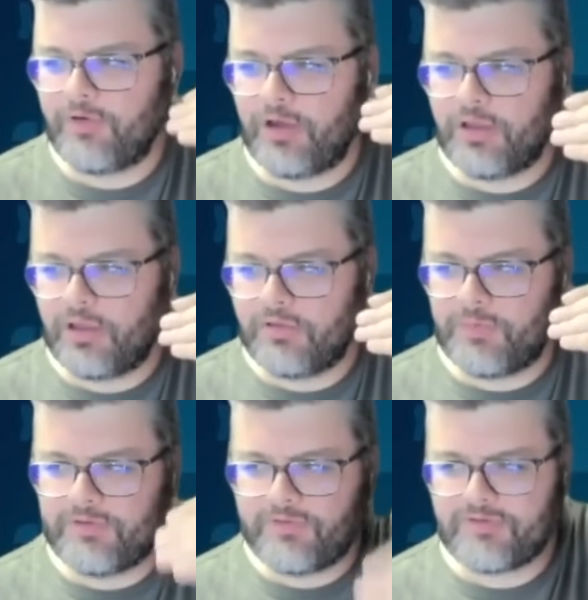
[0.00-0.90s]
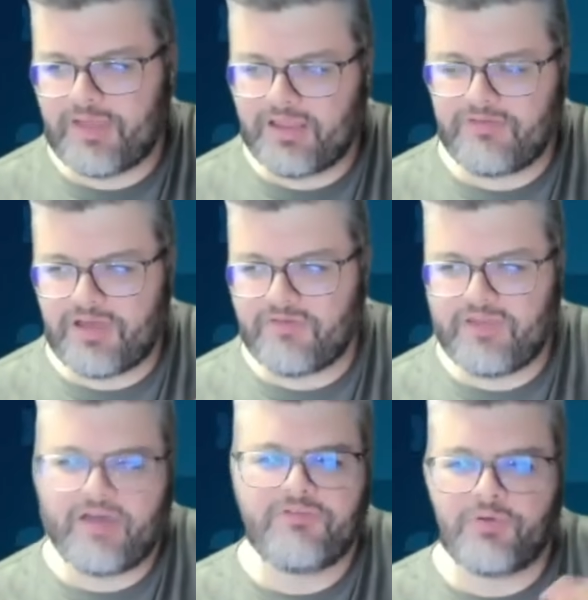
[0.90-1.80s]
right? It's been $695
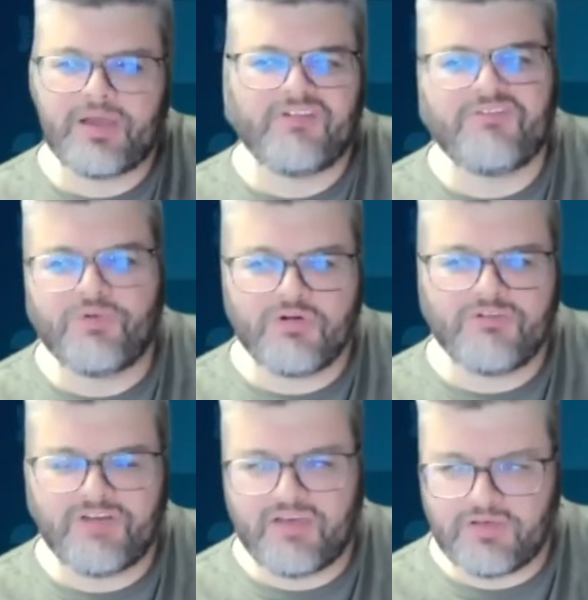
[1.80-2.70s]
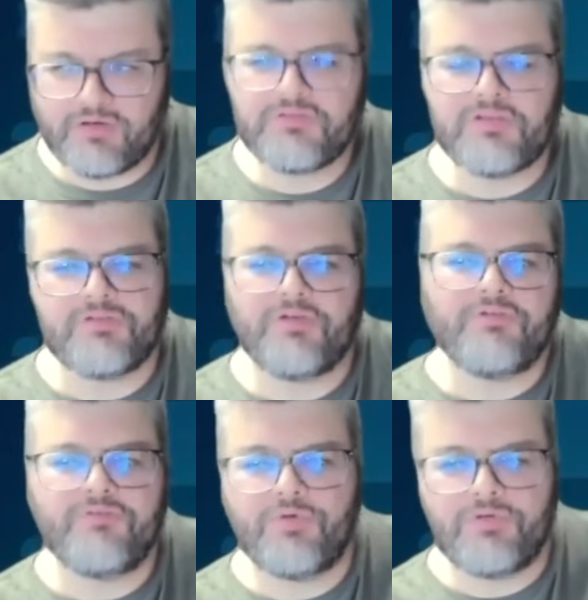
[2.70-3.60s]
now for about 4 or 5 years.
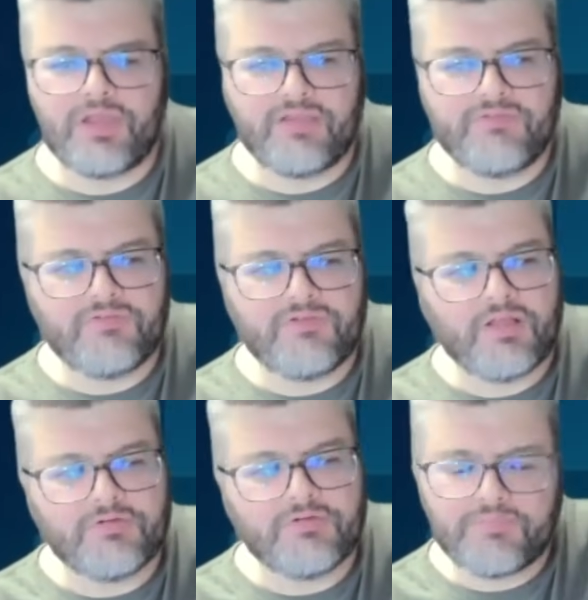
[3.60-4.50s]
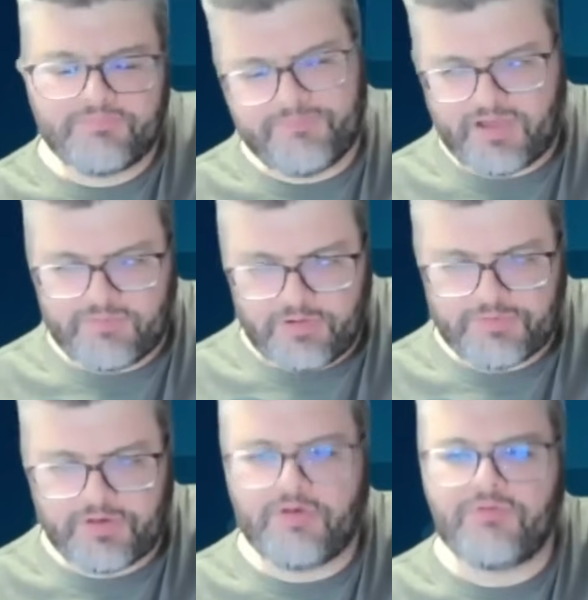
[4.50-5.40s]
$695 5 years
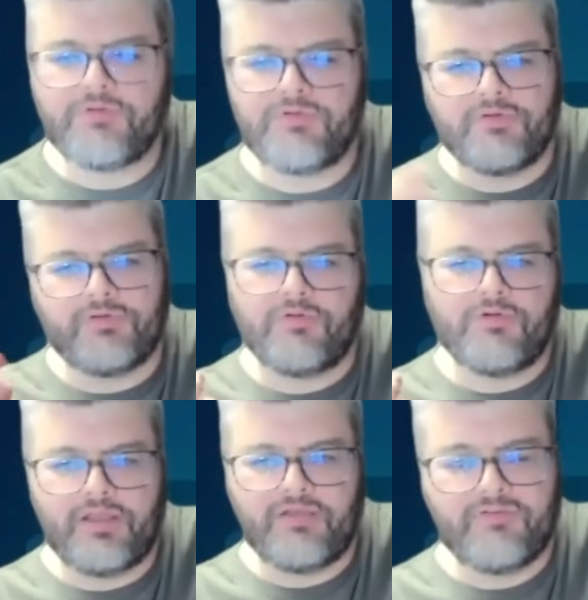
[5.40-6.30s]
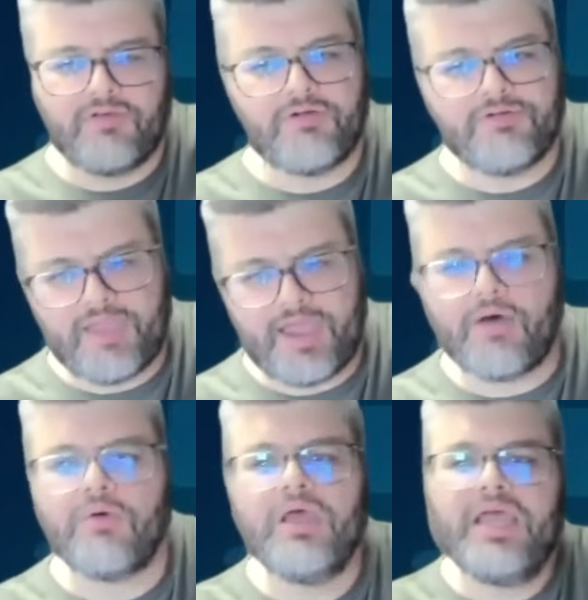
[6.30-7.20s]
ago versus $695
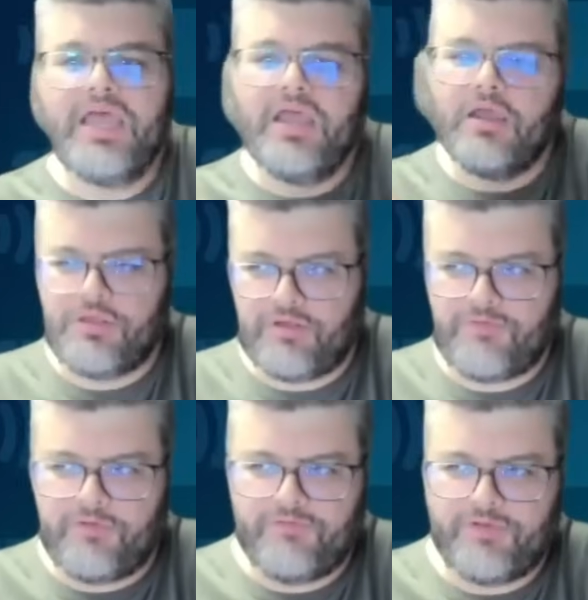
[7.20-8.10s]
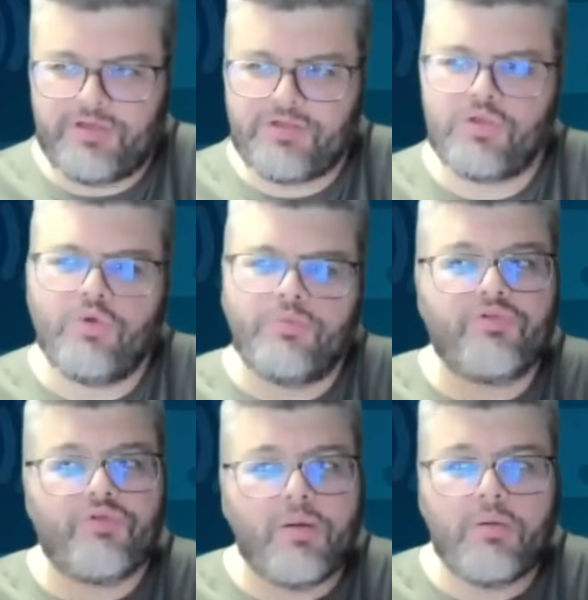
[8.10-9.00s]
now. Adjust for inflation, you're
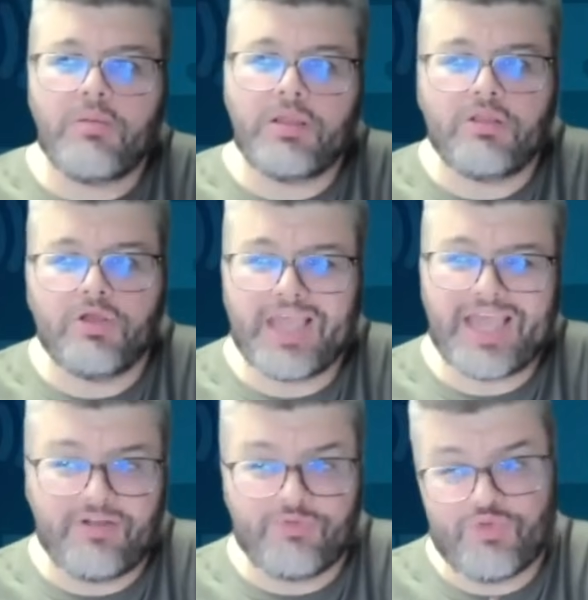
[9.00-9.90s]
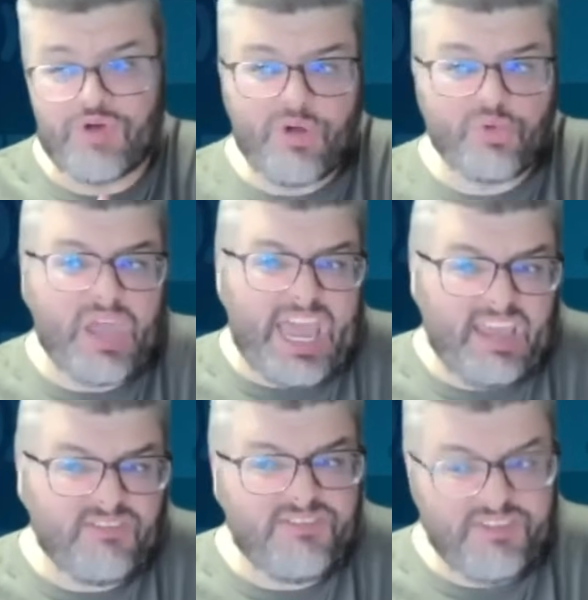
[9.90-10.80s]
probably looking at around
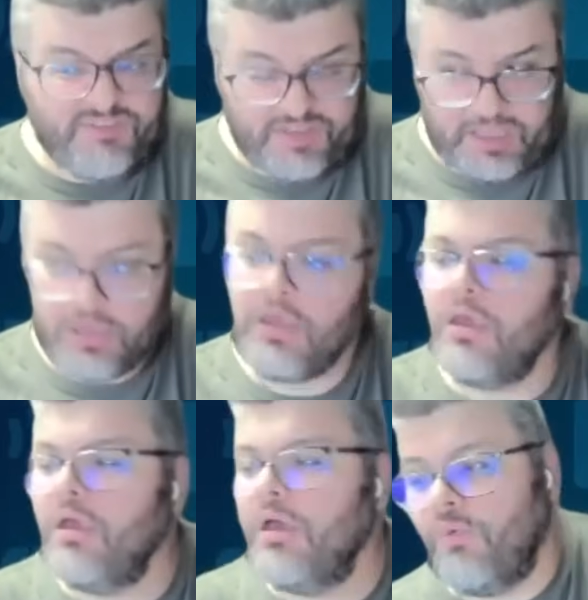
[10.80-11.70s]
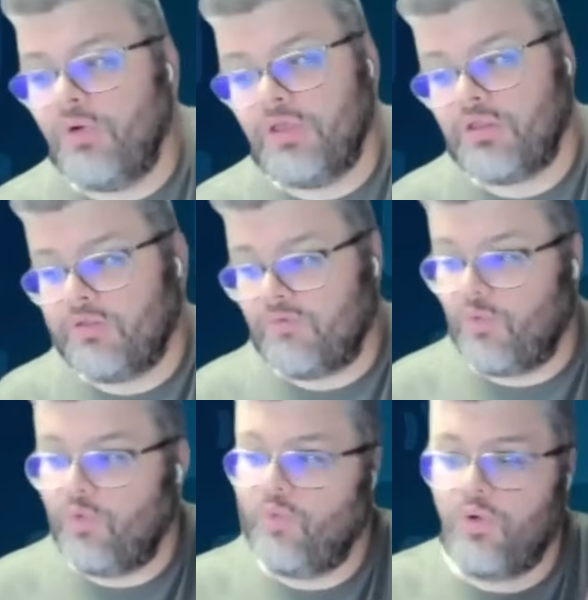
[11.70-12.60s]
850, which is
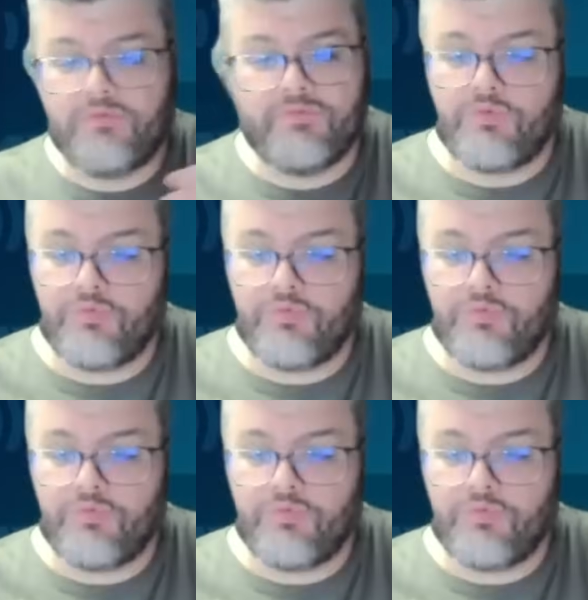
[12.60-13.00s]
one of the